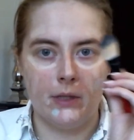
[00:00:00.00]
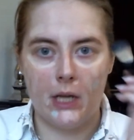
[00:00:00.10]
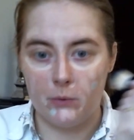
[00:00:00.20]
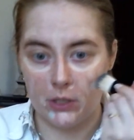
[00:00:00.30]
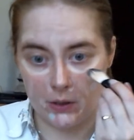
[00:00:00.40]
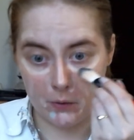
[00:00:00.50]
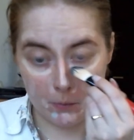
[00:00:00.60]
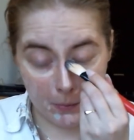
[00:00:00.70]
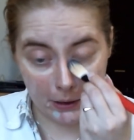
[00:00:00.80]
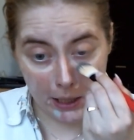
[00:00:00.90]
I'm just going to
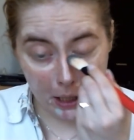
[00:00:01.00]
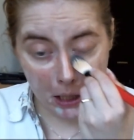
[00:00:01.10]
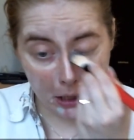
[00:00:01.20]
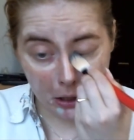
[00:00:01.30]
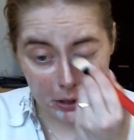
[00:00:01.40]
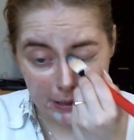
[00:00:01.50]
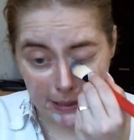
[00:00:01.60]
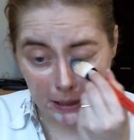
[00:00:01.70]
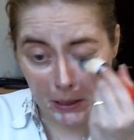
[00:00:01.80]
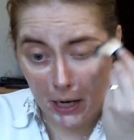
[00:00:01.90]
blend that
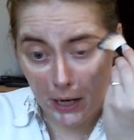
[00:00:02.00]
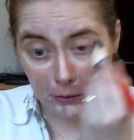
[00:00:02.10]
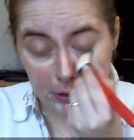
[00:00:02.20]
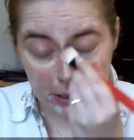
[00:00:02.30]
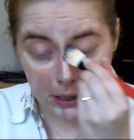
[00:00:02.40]
concealer out.